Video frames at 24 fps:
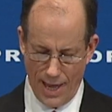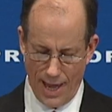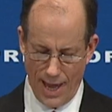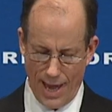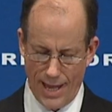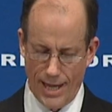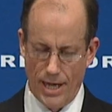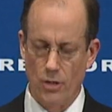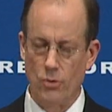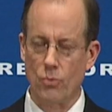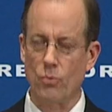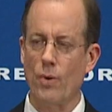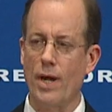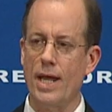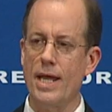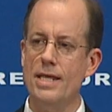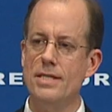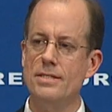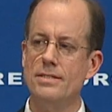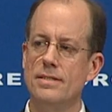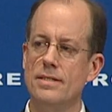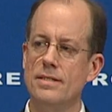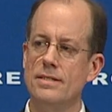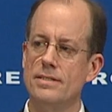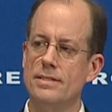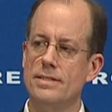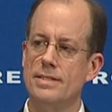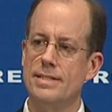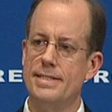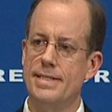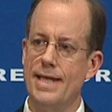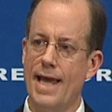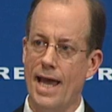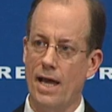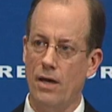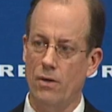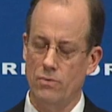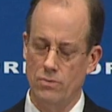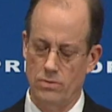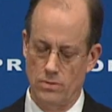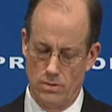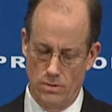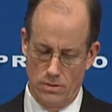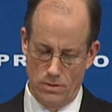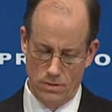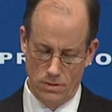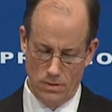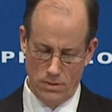and it raises
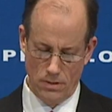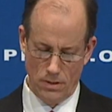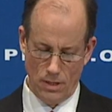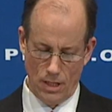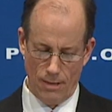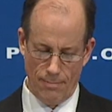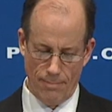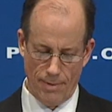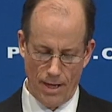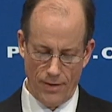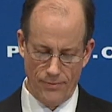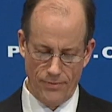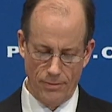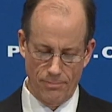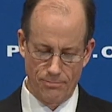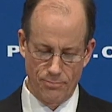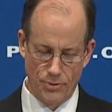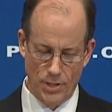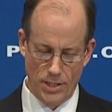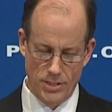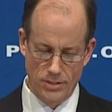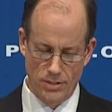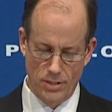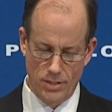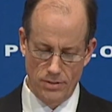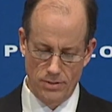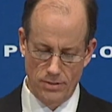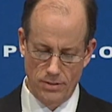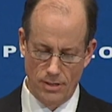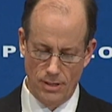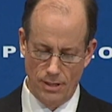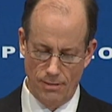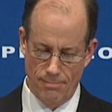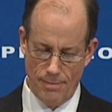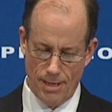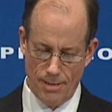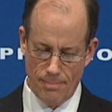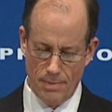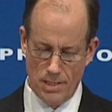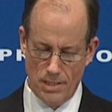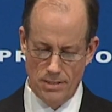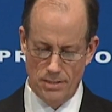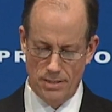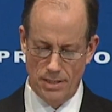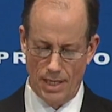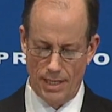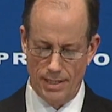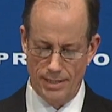doubts about the president's
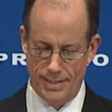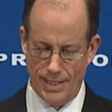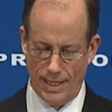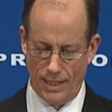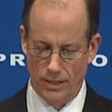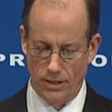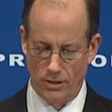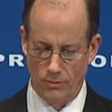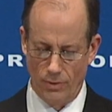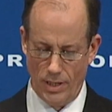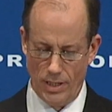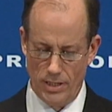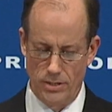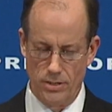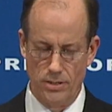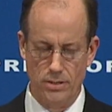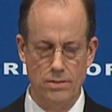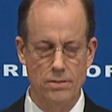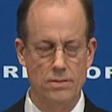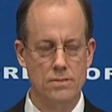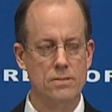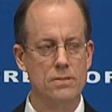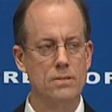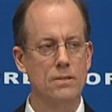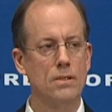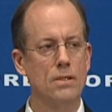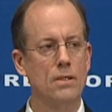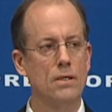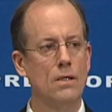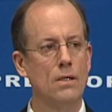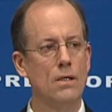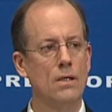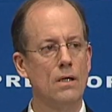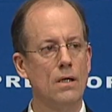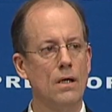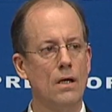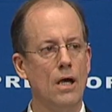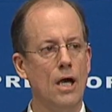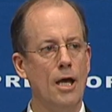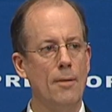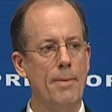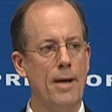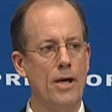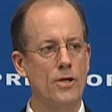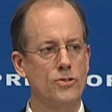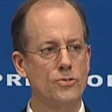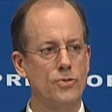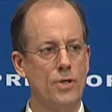commitments and declarations about